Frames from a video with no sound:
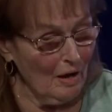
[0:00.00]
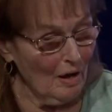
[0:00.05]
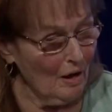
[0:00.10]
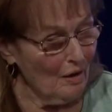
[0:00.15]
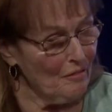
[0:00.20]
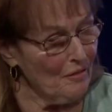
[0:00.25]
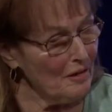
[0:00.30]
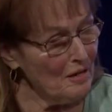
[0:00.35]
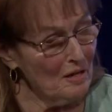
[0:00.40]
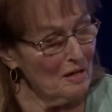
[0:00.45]

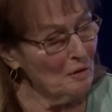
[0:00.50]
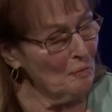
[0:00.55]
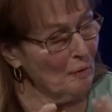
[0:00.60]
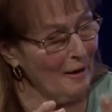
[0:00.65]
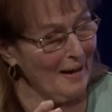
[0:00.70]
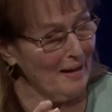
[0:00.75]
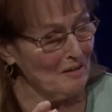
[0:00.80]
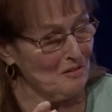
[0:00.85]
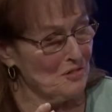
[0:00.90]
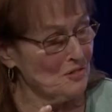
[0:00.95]
the U
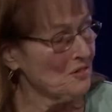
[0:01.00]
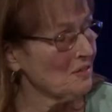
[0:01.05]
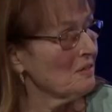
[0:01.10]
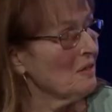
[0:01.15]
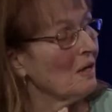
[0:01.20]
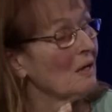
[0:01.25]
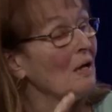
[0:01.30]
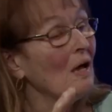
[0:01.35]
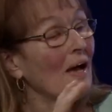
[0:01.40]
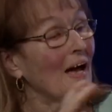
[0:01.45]
S
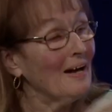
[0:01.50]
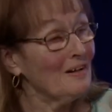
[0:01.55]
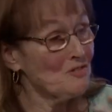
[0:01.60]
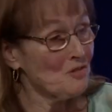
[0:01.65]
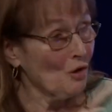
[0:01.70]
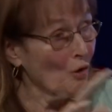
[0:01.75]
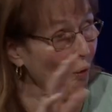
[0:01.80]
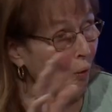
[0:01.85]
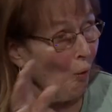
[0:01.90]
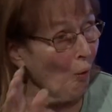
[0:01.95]
as a
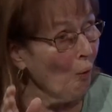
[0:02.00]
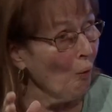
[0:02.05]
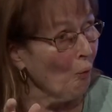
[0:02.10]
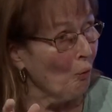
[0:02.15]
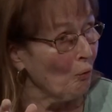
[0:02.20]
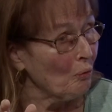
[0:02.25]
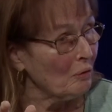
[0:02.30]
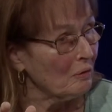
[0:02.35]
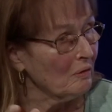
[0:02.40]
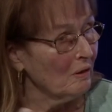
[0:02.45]

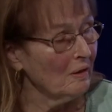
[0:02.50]
whole